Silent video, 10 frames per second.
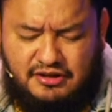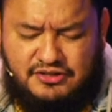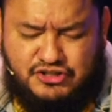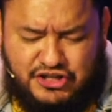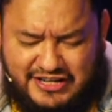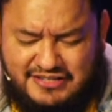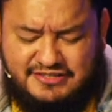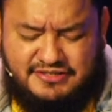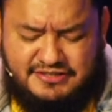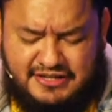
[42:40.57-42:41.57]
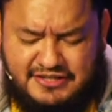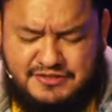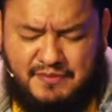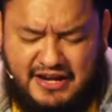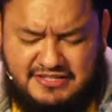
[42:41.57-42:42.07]
Jesus is
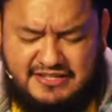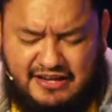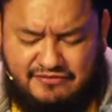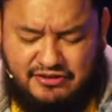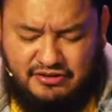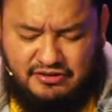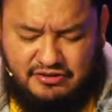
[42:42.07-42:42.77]
my Savior.